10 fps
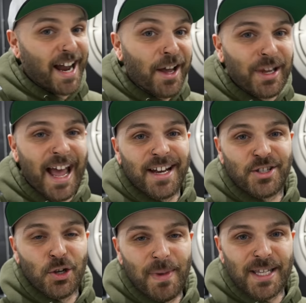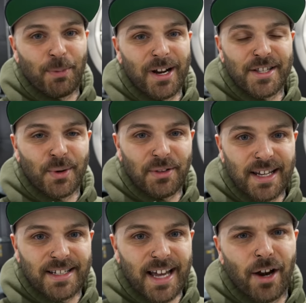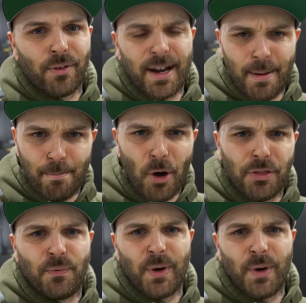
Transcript: I only had two misprints throughout the entire run, and both of